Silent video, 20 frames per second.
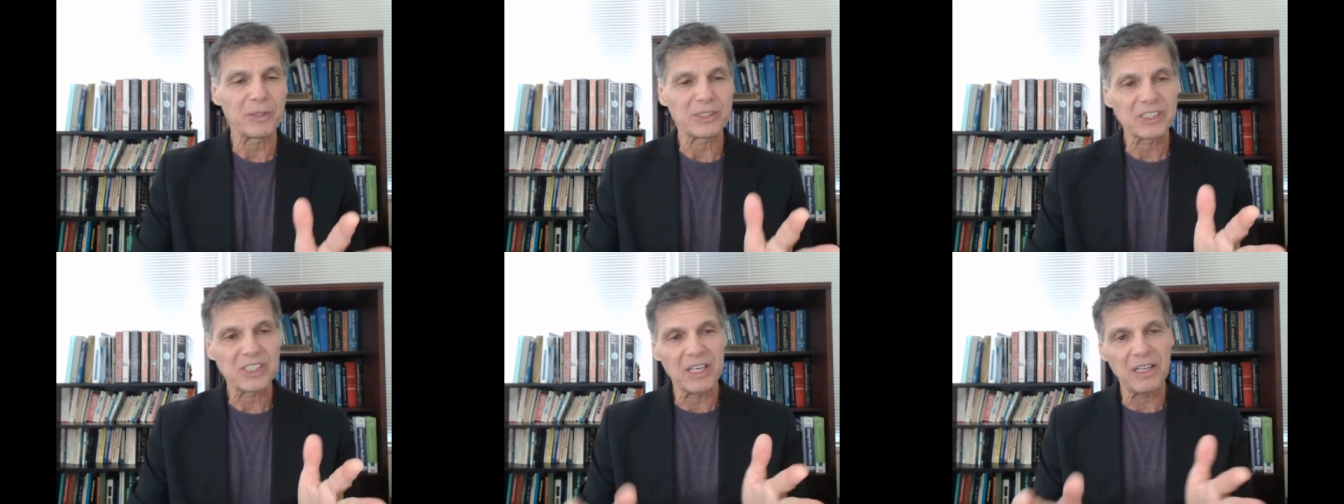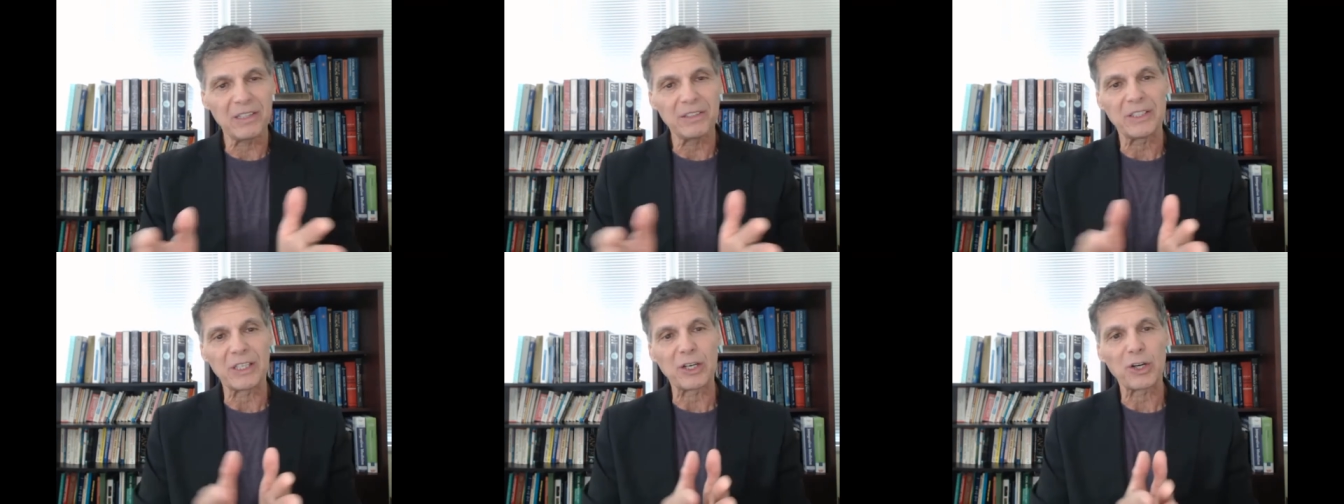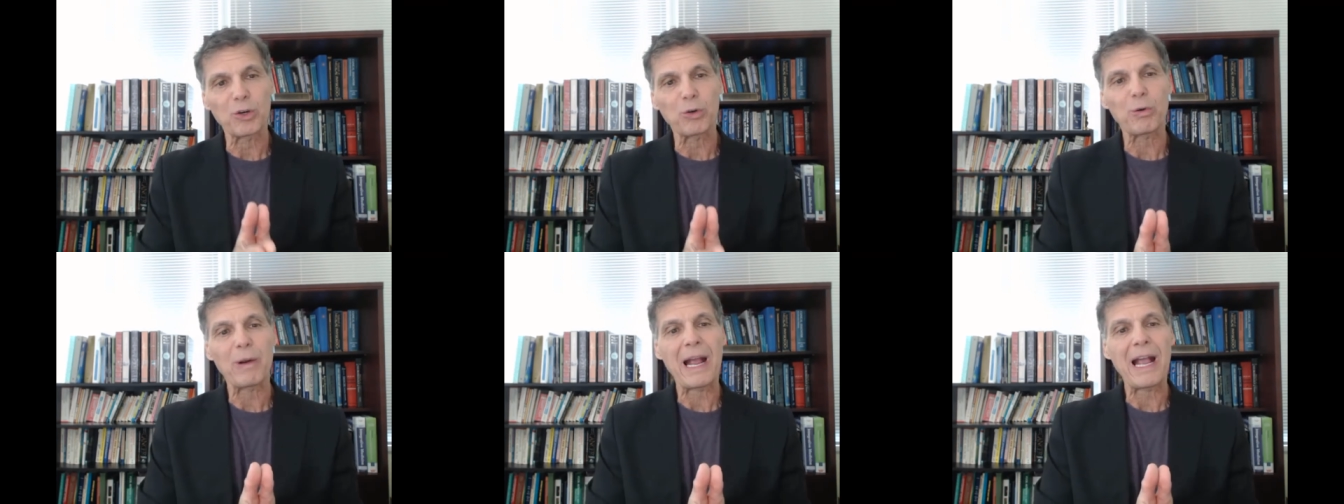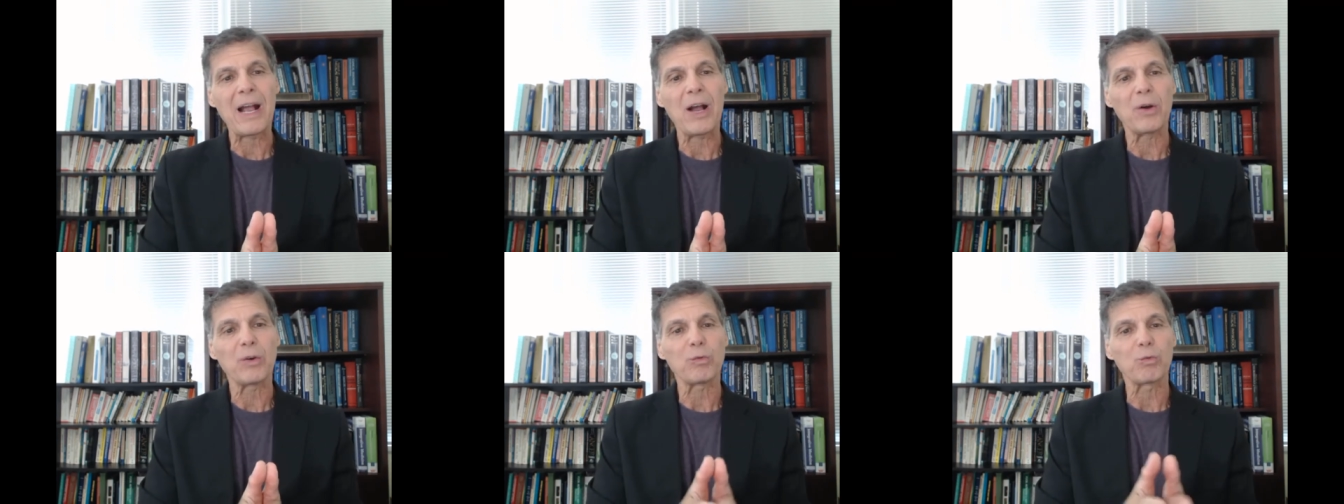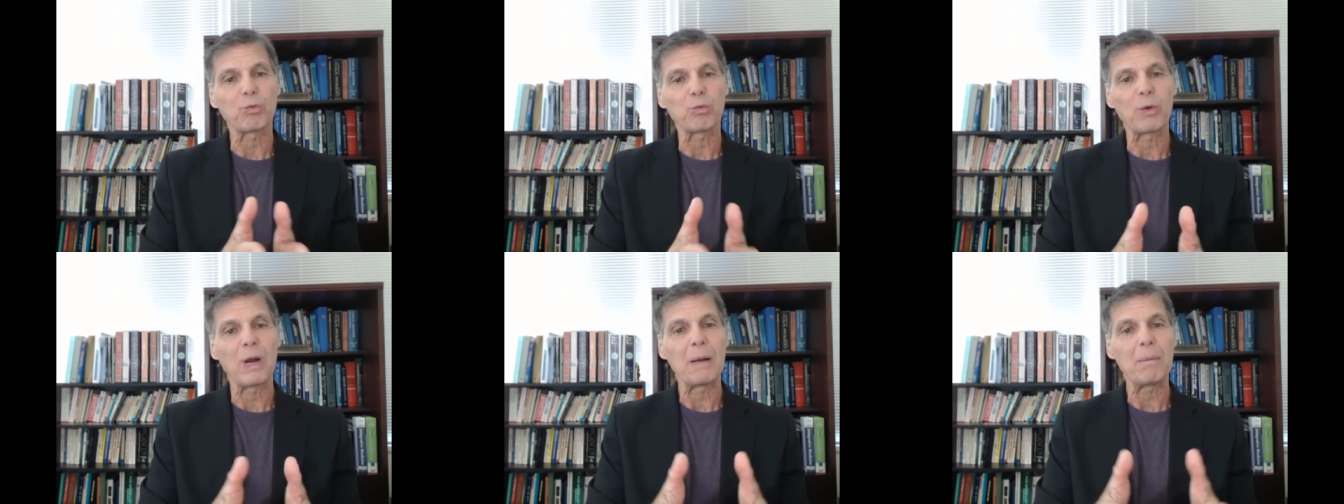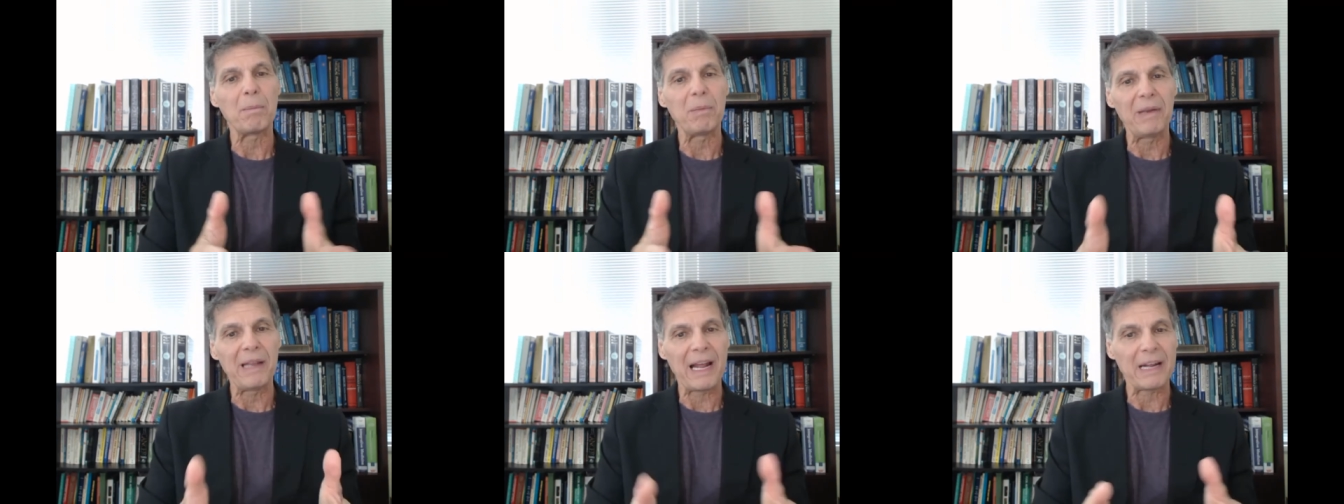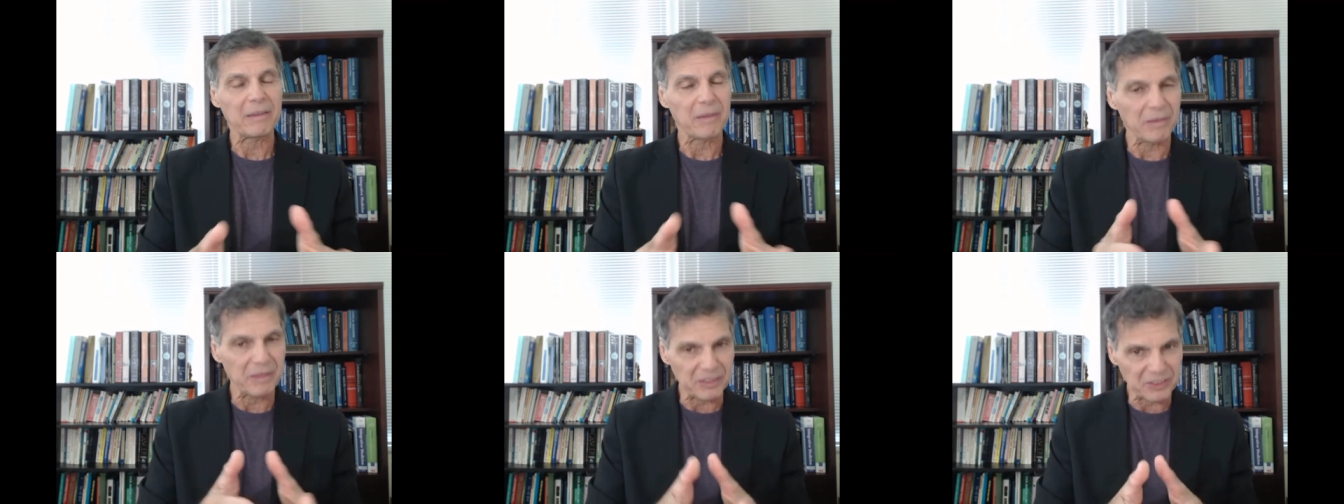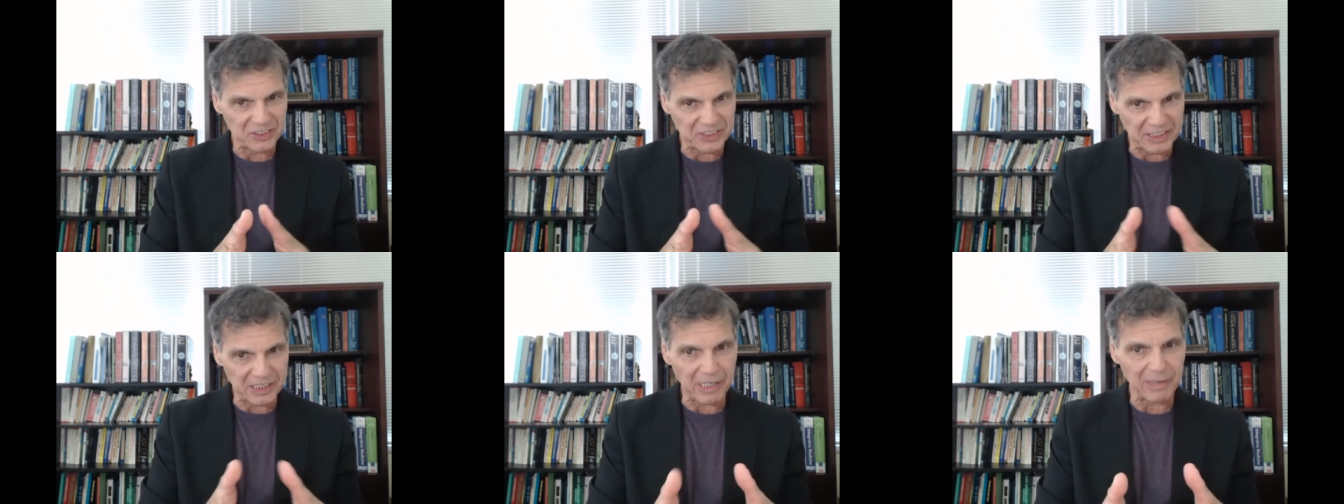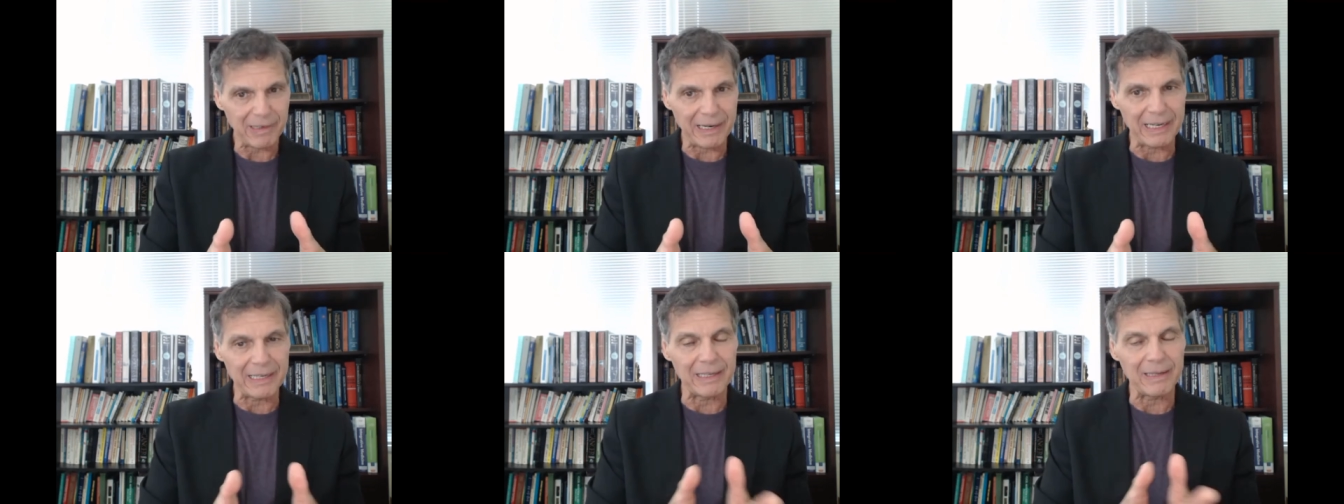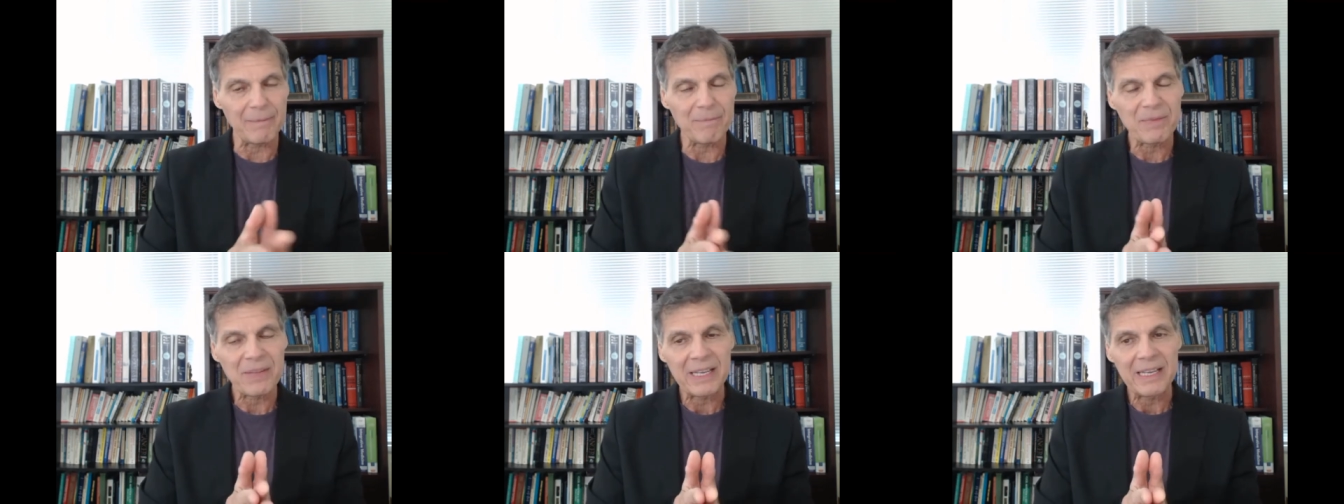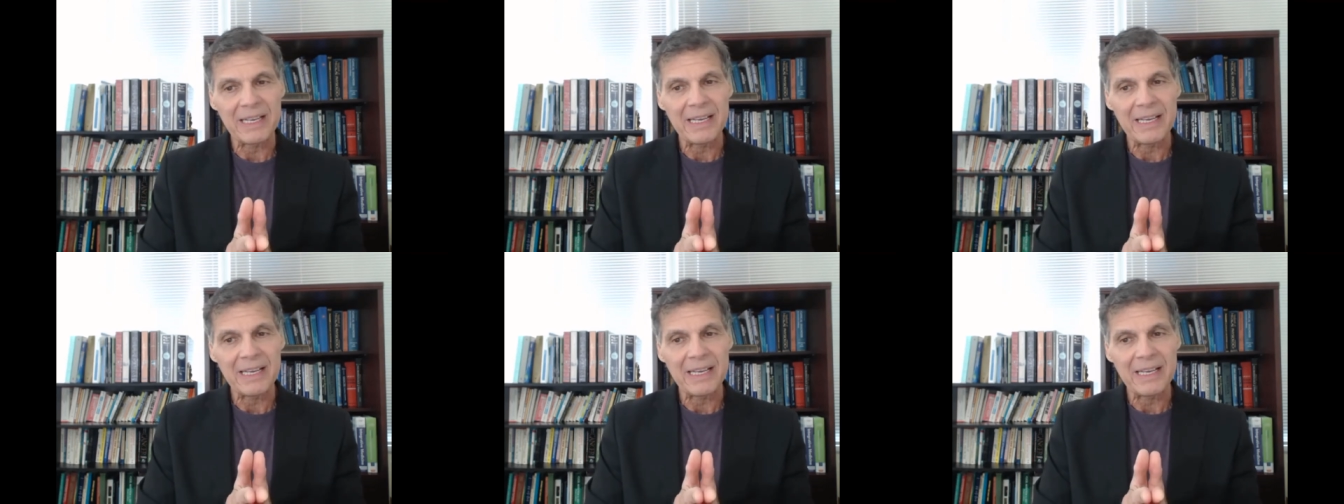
what's called the crown rump length or the CRL,